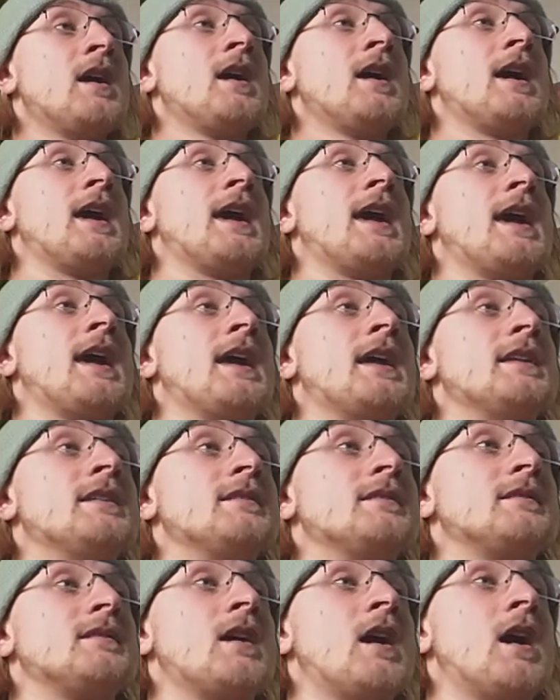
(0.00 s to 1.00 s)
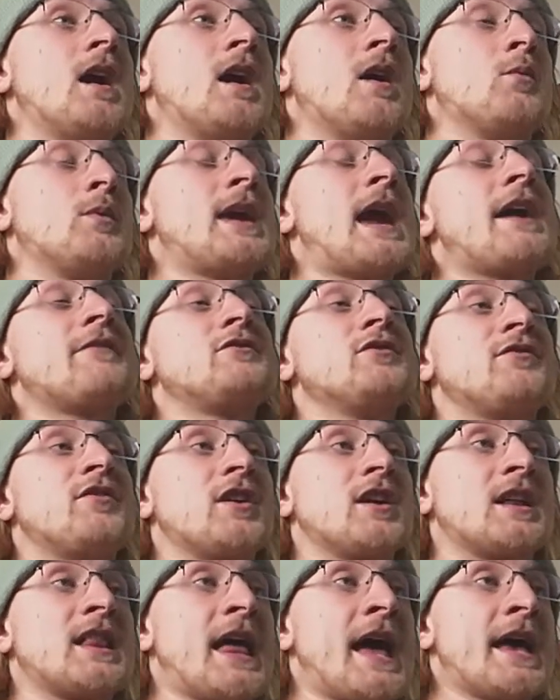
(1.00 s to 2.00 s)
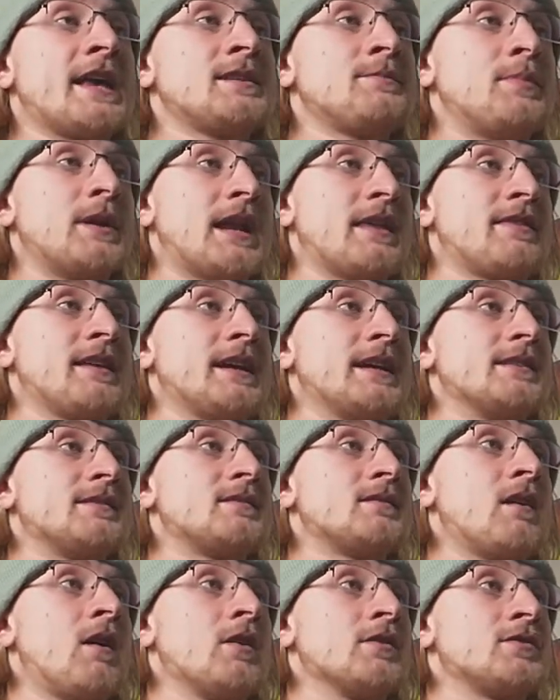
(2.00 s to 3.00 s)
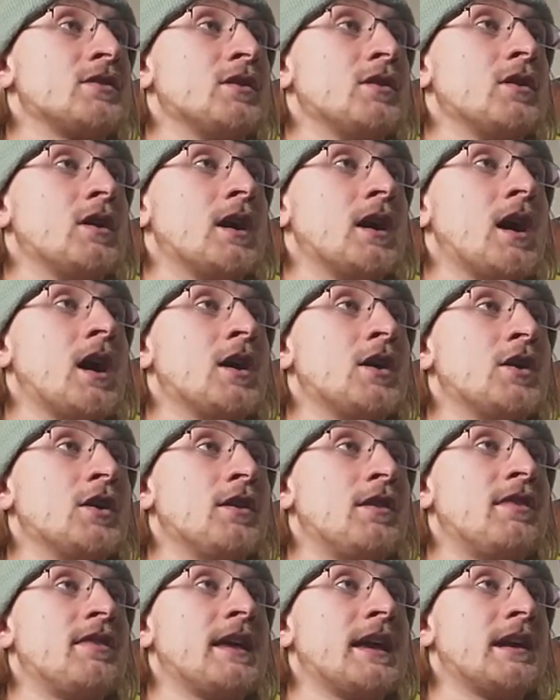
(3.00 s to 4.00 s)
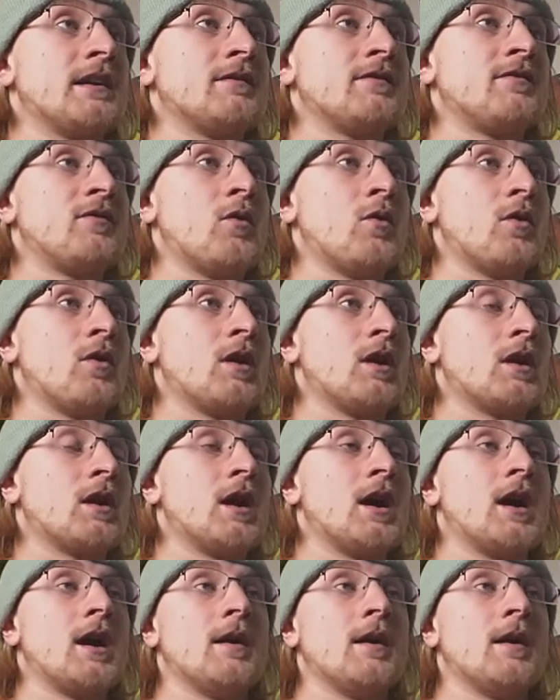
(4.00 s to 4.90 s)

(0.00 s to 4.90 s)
and we have to for our class, but I think it's also a good thing for